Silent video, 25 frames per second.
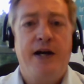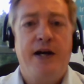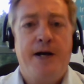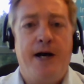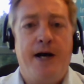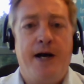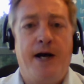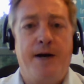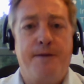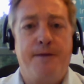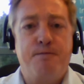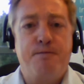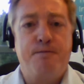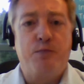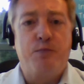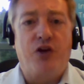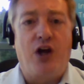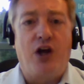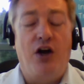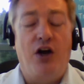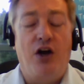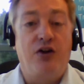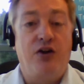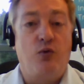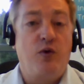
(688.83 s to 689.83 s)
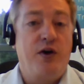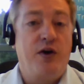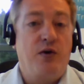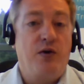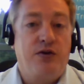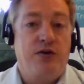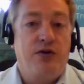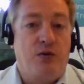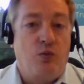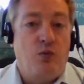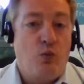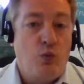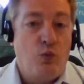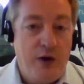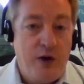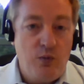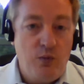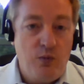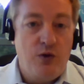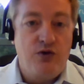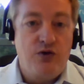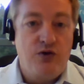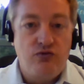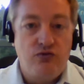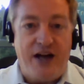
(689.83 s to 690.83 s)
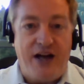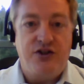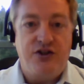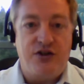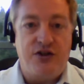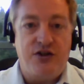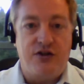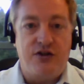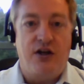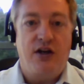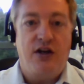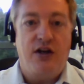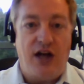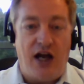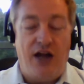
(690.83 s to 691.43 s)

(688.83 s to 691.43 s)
would register